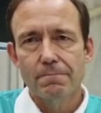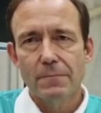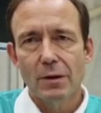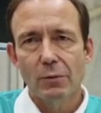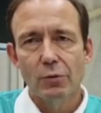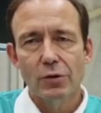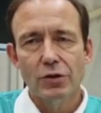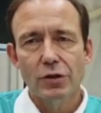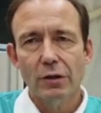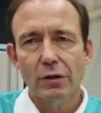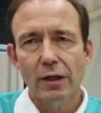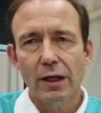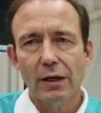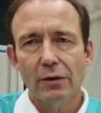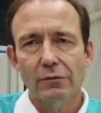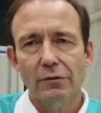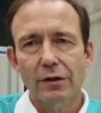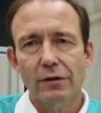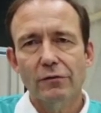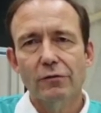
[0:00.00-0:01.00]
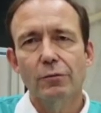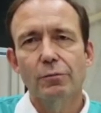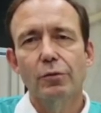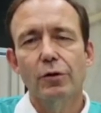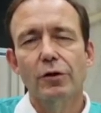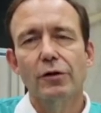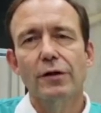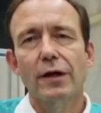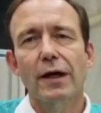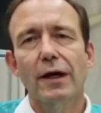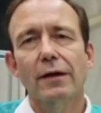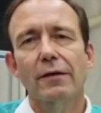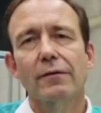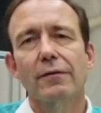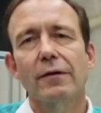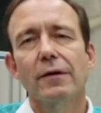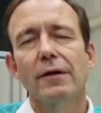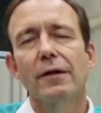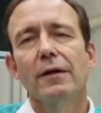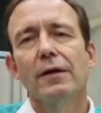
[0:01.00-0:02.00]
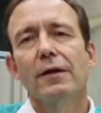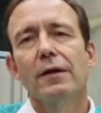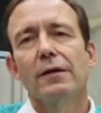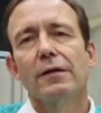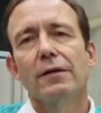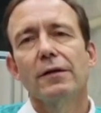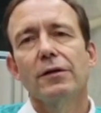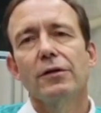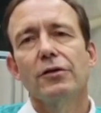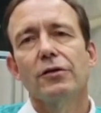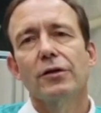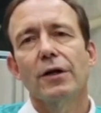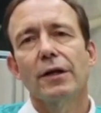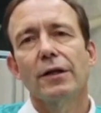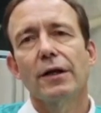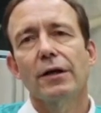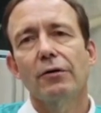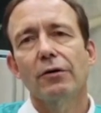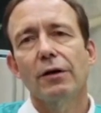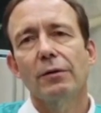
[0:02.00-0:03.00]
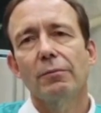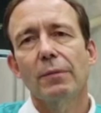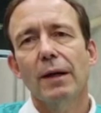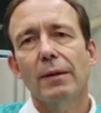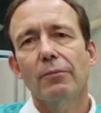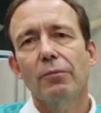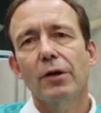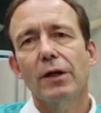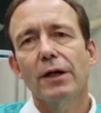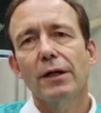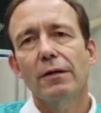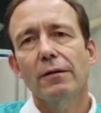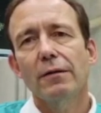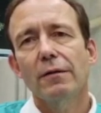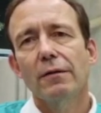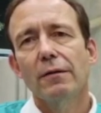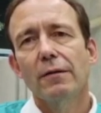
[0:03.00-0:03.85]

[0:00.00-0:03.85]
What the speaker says: which allows us to protect the Schneiderian membrane